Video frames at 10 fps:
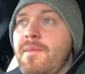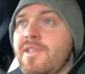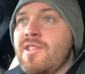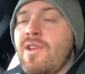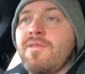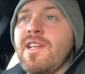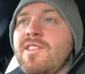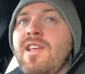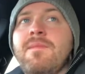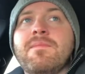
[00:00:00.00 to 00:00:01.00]
I just
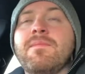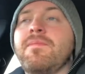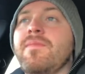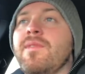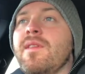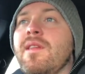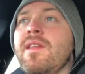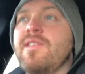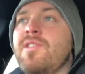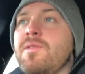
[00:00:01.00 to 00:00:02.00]
contacted him
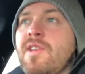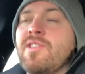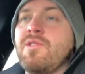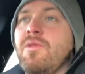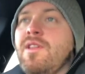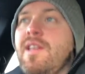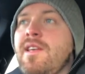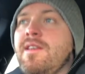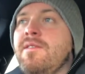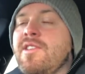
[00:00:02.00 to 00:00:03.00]
as soon as I saw the